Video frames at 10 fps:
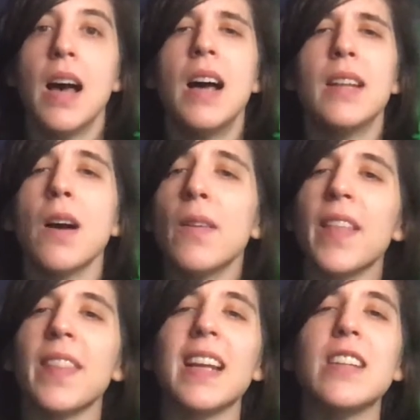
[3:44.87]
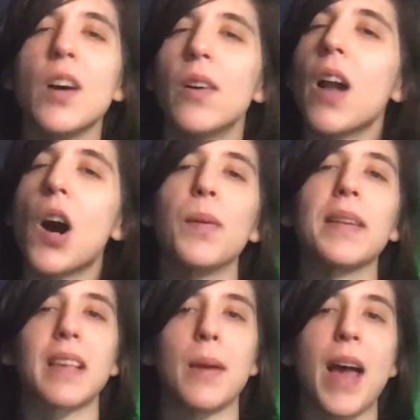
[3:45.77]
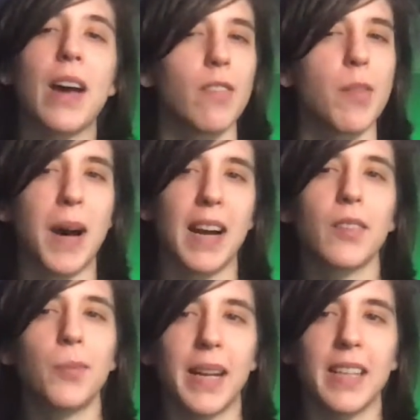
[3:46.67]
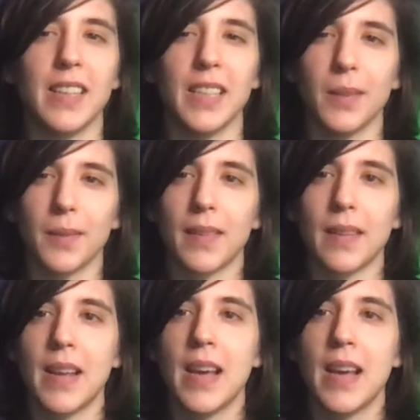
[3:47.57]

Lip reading: Note that they don't always come out of the box ready to use.